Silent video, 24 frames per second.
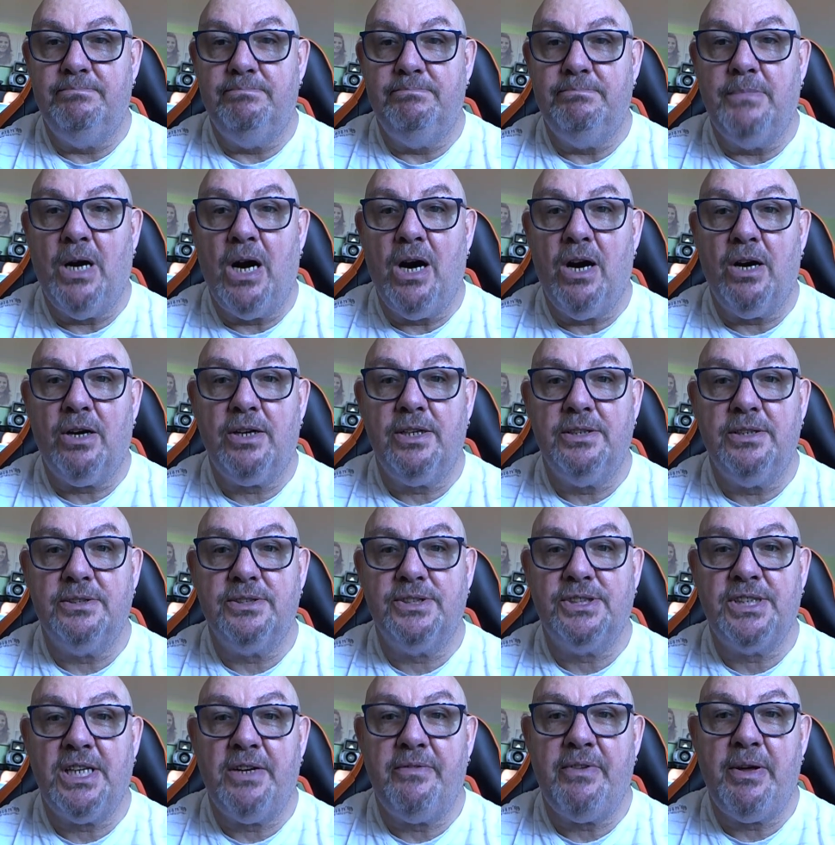Mark,
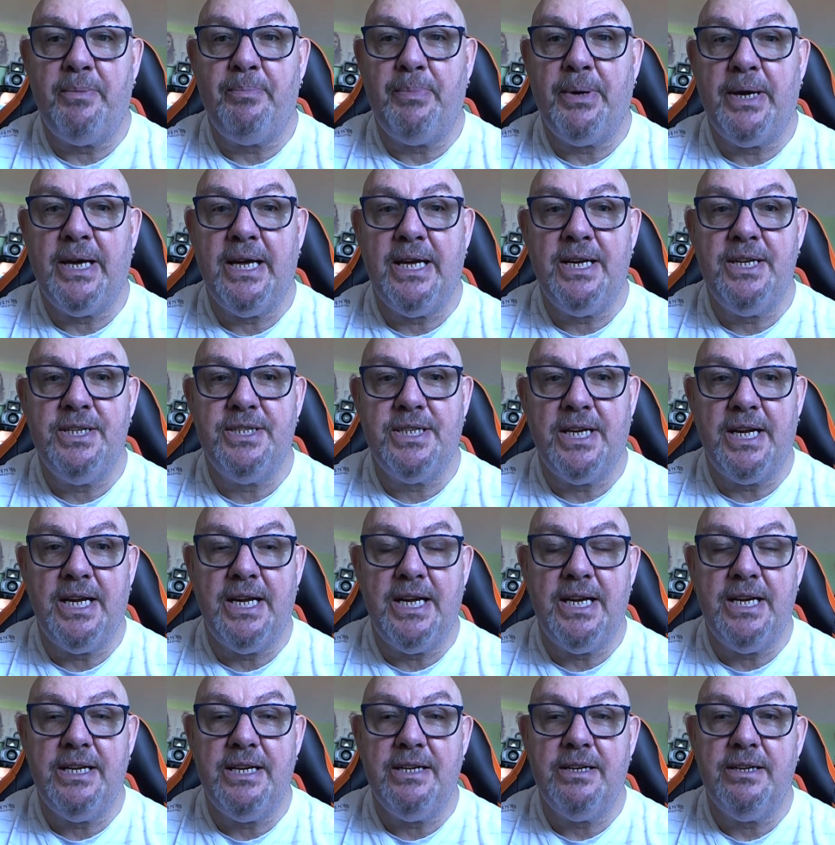TVP,
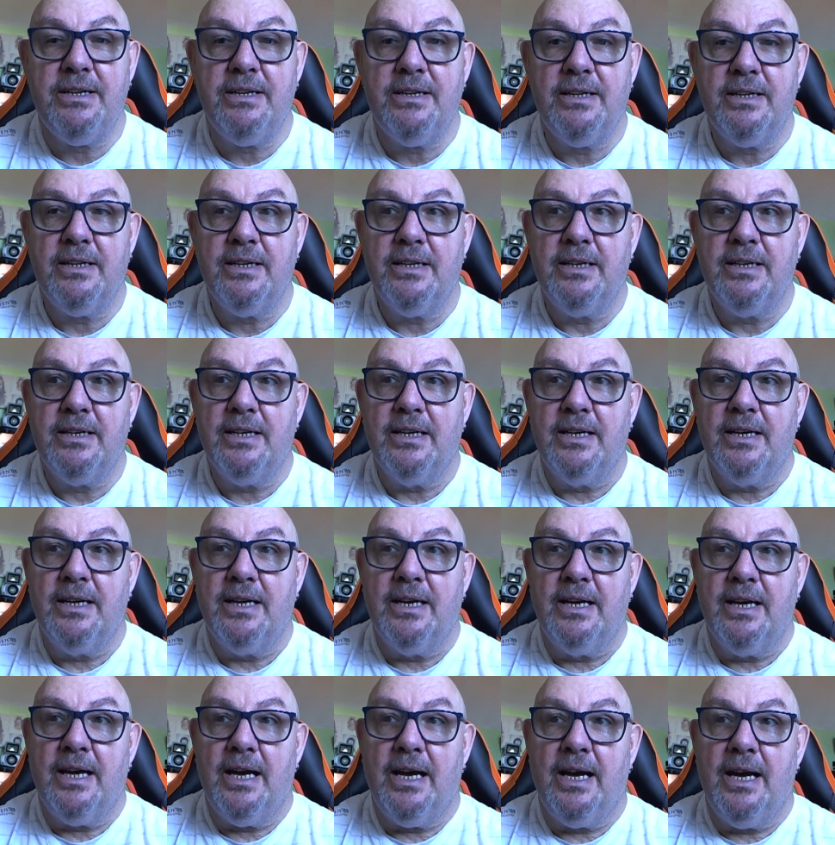Dean,
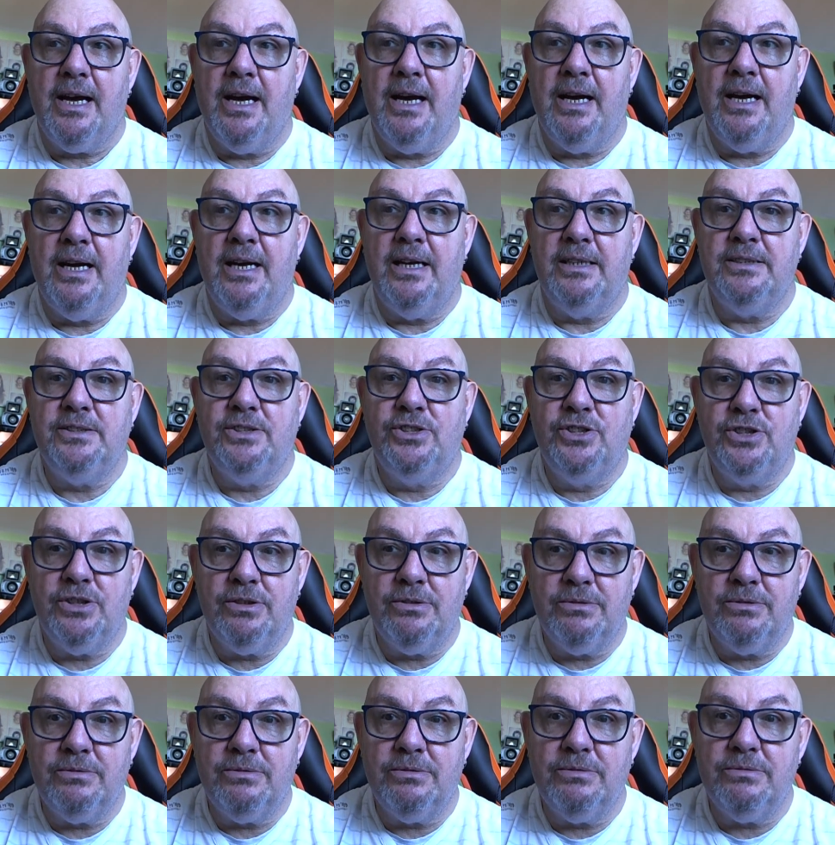
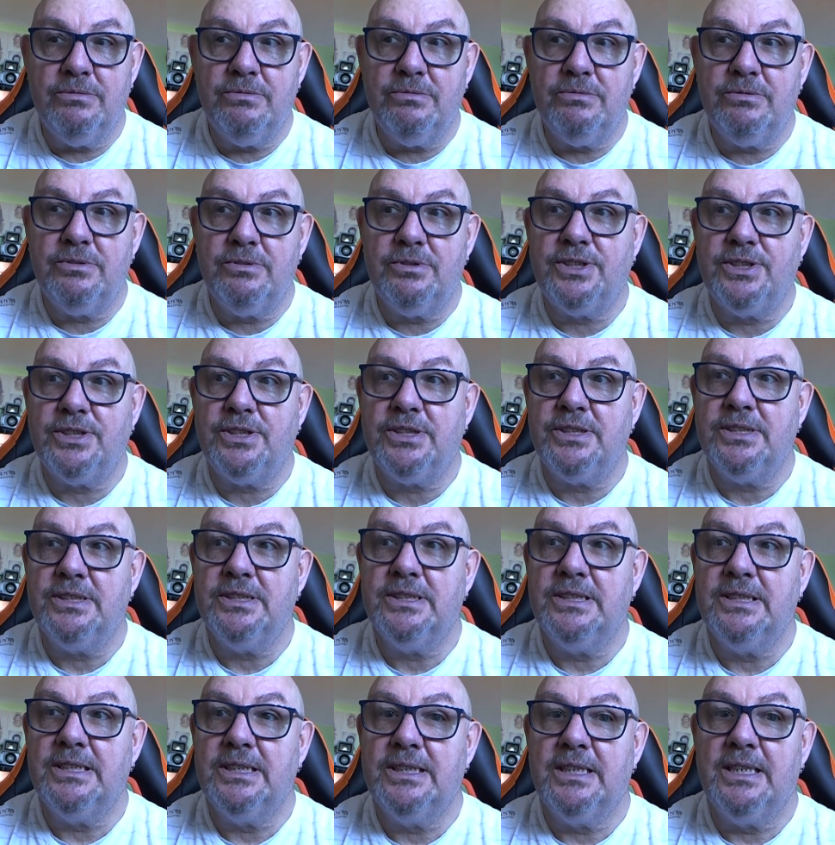Jules.
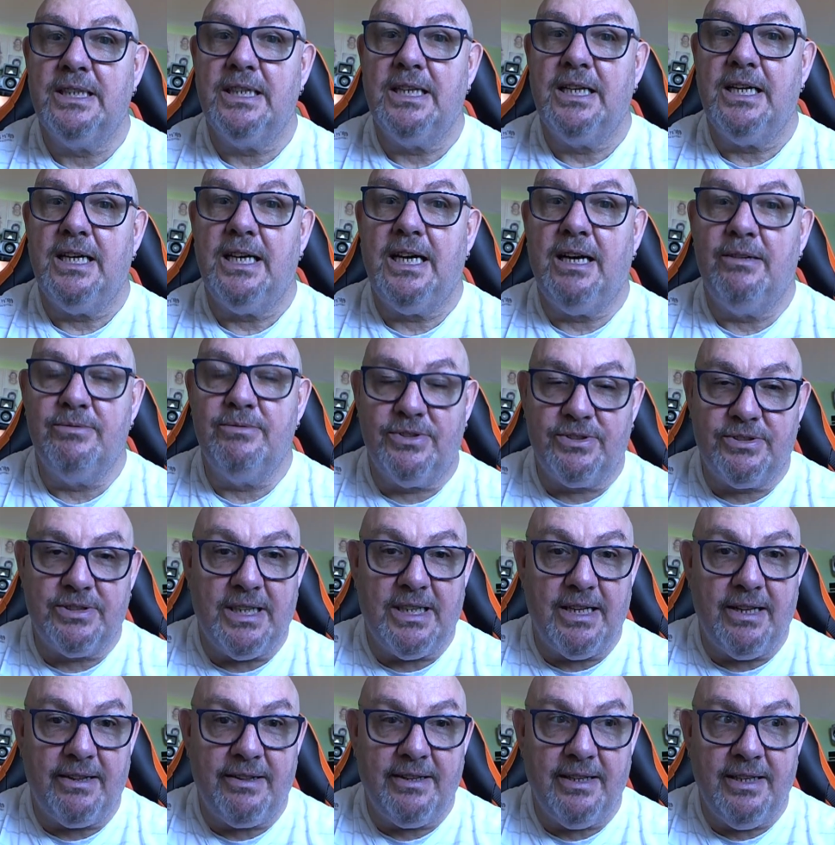I'm just
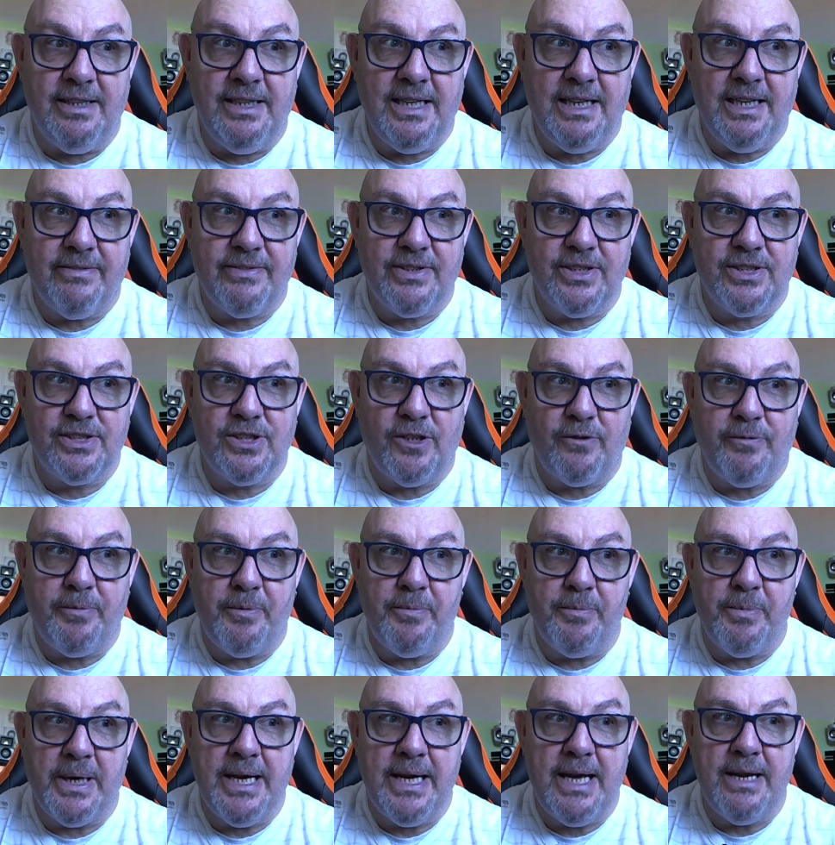trying to think now off the top
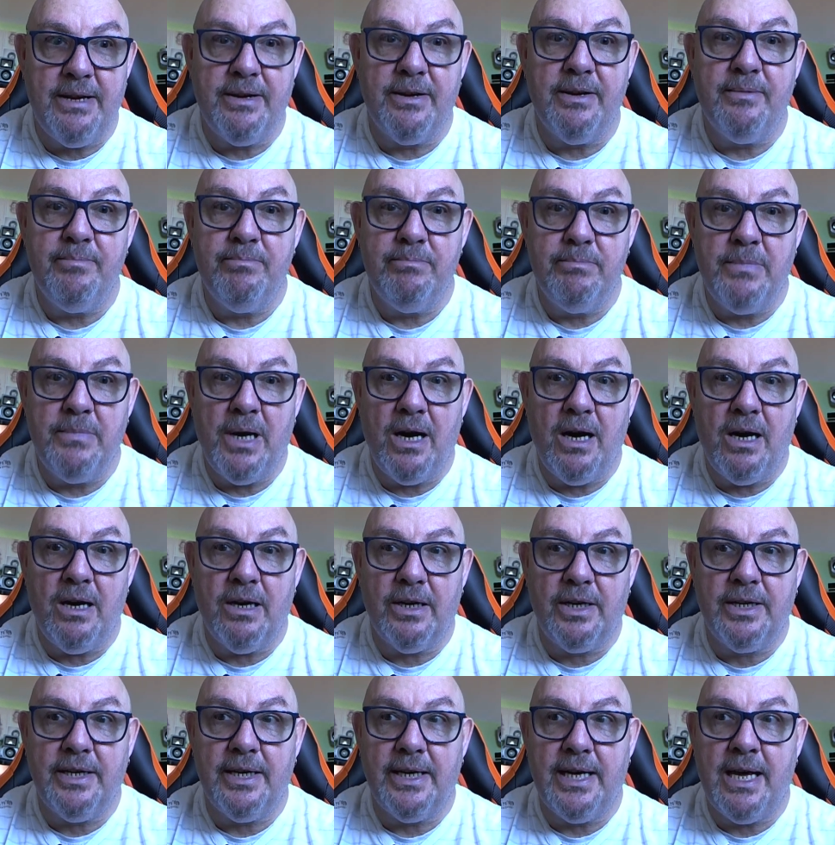of my head.
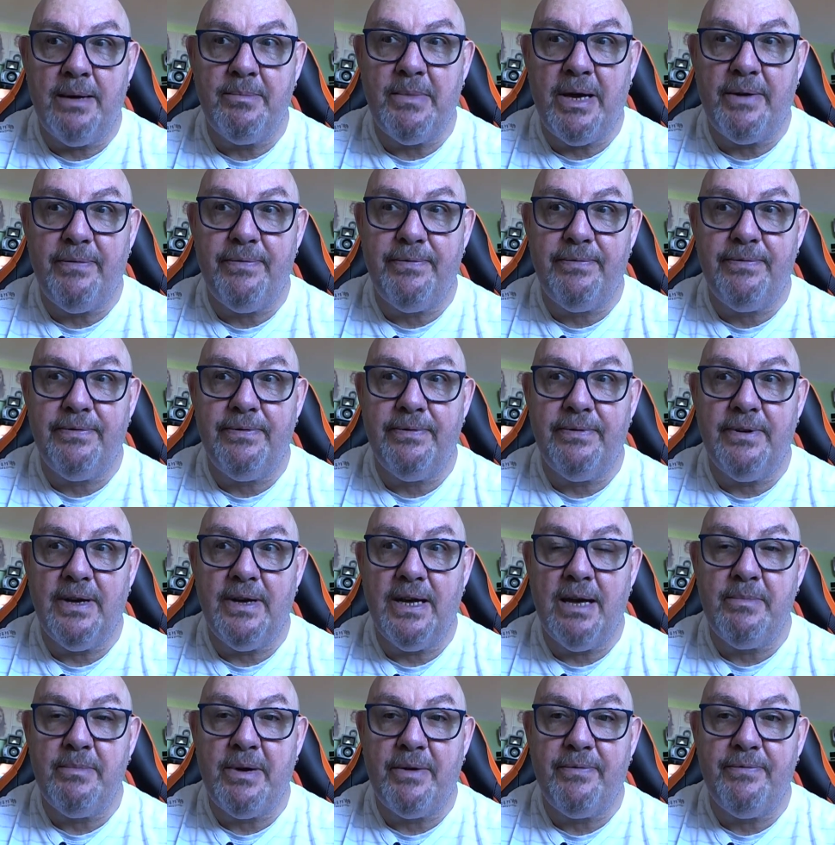Mark, MF
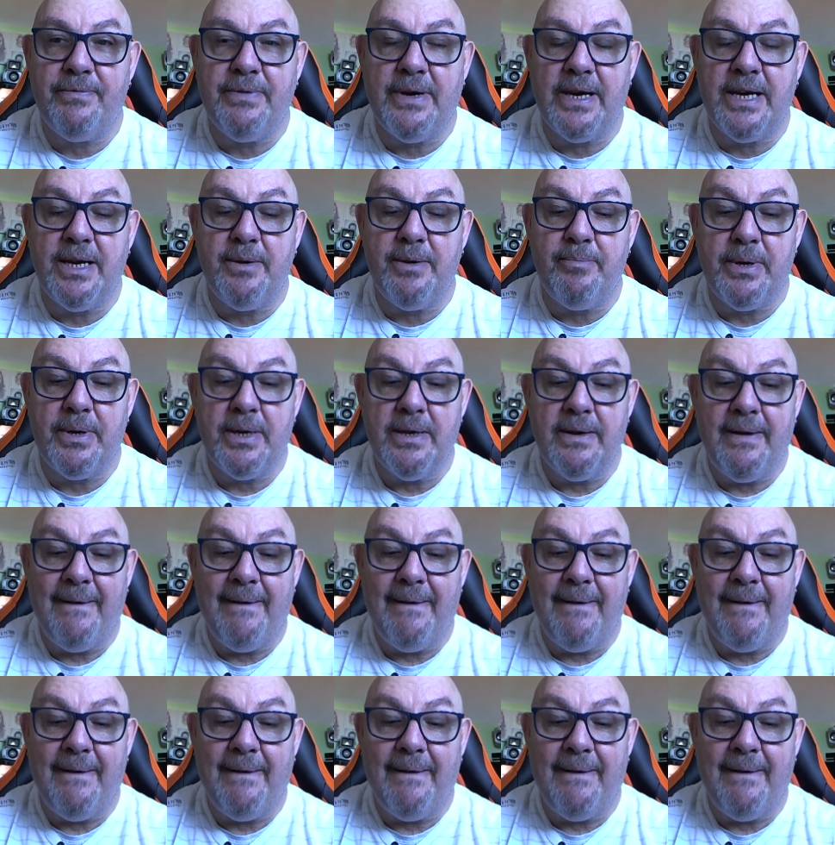Vape,